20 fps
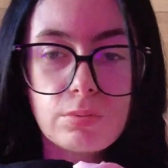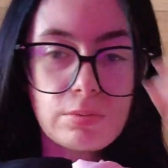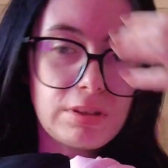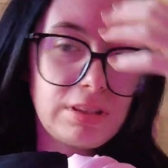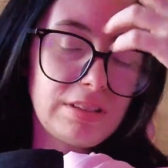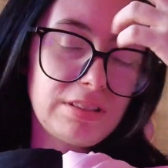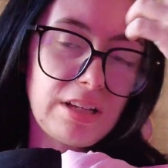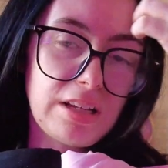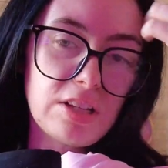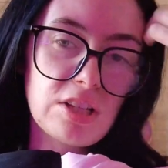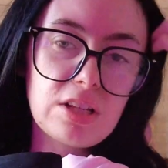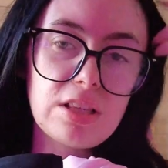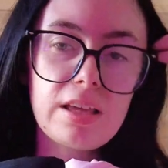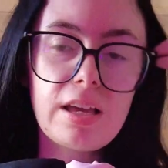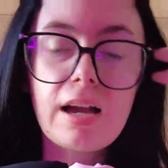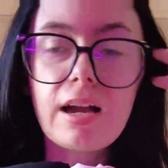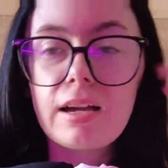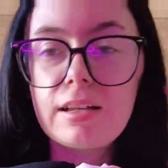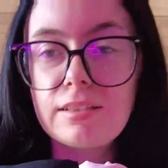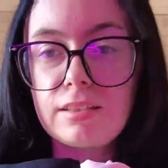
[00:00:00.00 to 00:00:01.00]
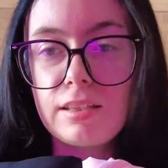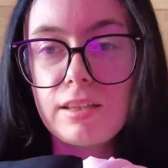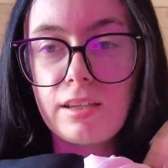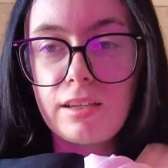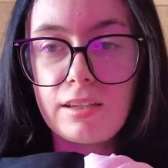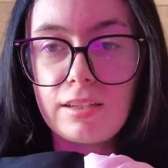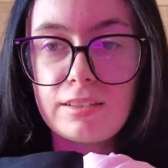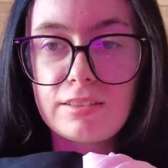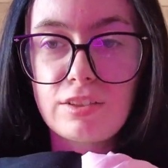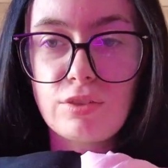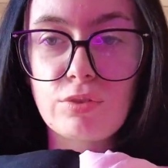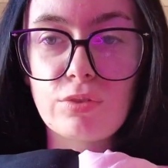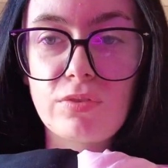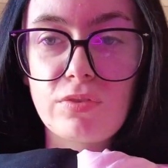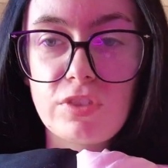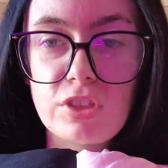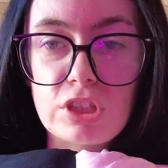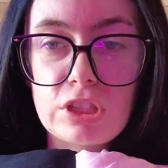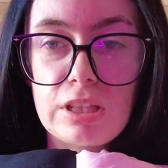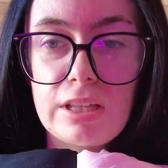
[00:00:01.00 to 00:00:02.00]
this actually kind of like is a good
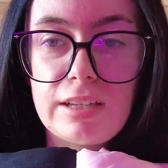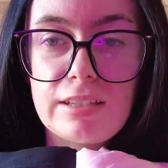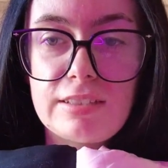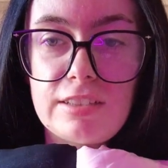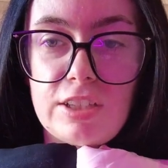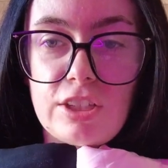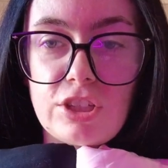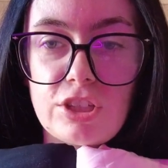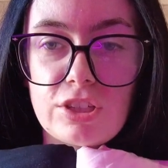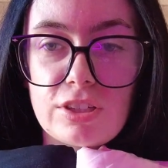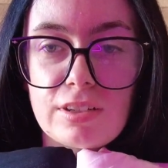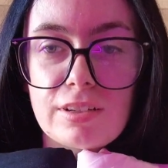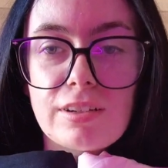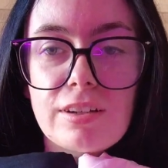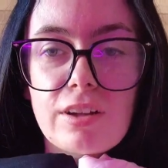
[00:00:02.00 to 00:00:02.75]
visualization